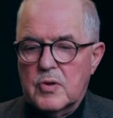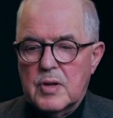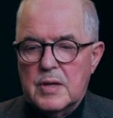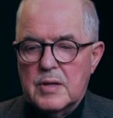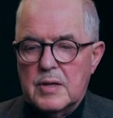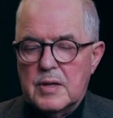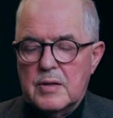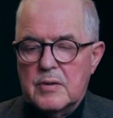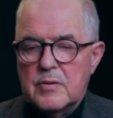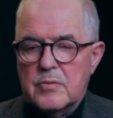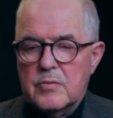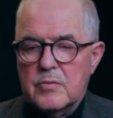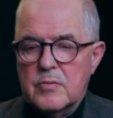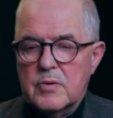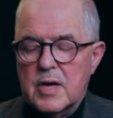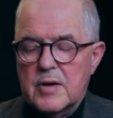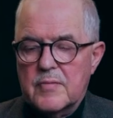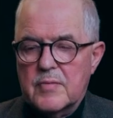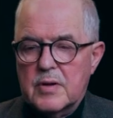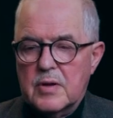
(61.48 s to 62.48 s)
really need
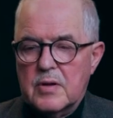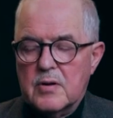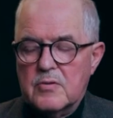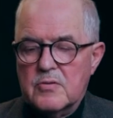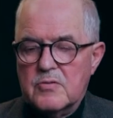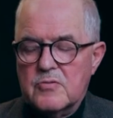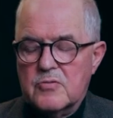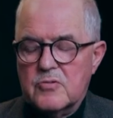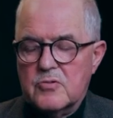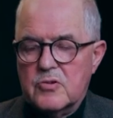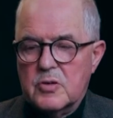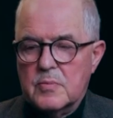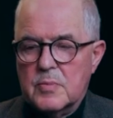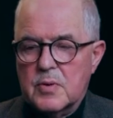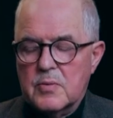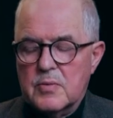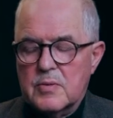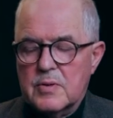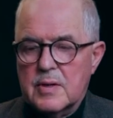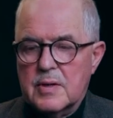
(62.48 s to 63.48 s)
to have any concern
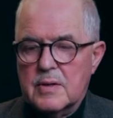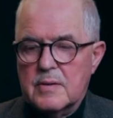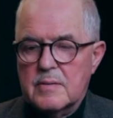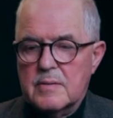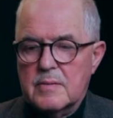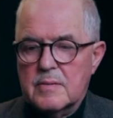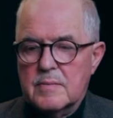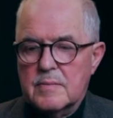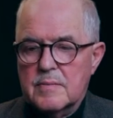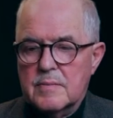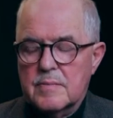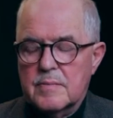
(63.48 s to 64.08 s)
about that.